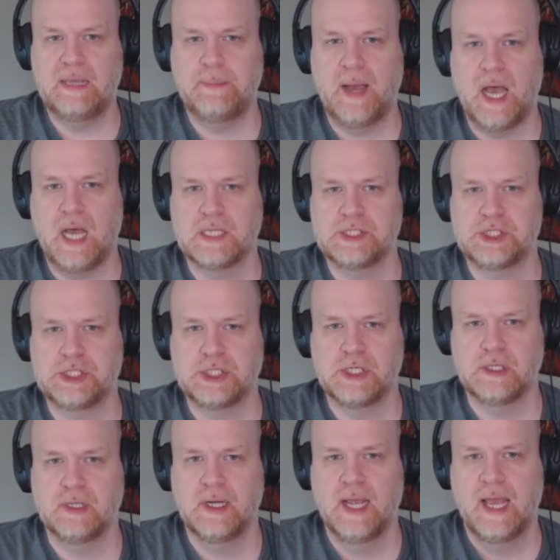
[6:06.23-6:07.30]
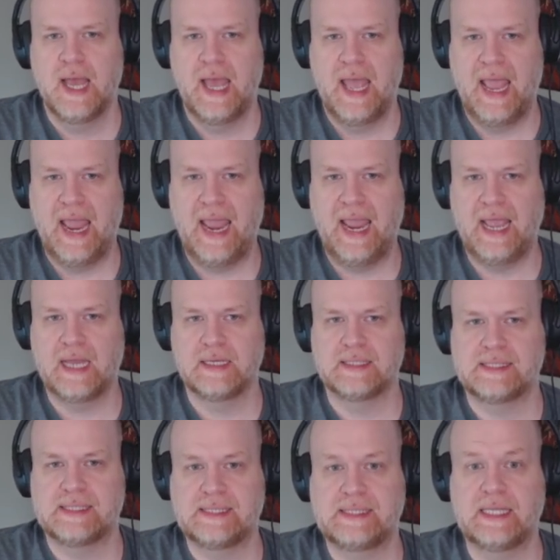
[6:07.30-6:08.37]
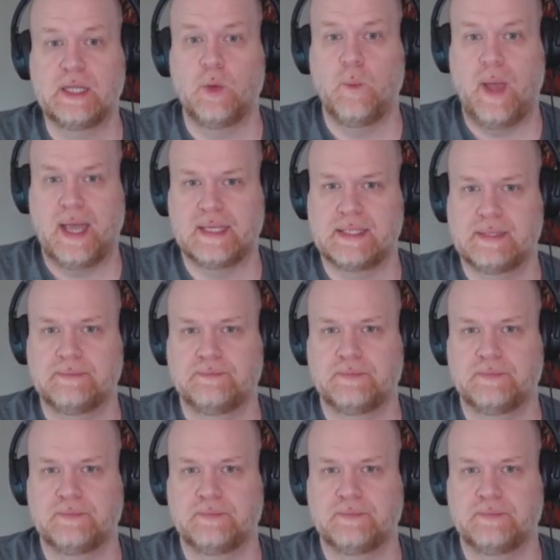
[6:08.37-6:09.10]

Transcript: posture and silhouette.